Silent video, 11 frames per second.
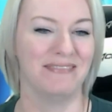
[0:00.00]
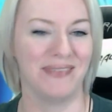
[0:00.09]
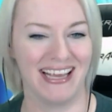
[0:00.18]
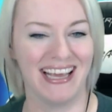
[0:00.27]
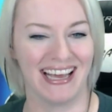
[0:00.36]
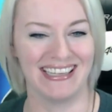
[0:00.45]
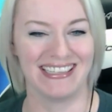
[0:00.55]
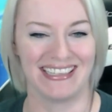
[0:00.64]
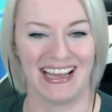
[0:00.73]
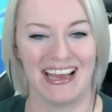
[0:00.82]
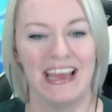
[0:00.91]
because
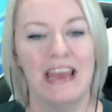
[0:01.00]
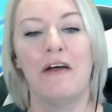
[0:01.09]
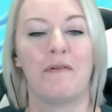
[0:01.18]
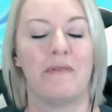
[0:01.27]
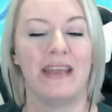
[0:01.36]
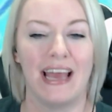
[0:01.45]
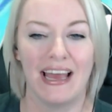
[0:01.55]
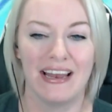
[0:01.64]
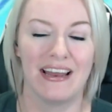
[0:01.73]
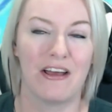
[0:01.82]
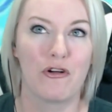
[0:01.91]
oh uh, we
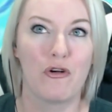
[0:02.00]
had